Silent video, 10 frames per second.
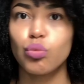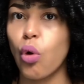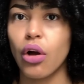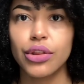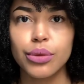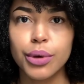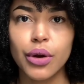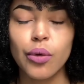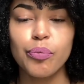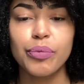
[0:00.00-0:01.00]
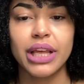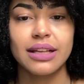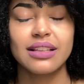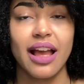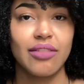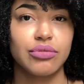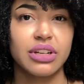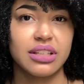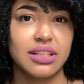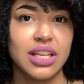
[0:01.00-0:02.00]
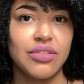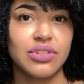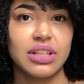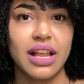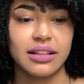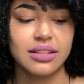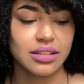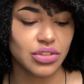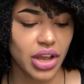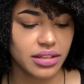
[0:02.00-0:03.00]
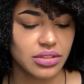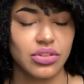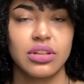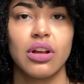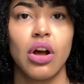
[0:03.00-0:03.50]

walkthrough because I have received that suggestion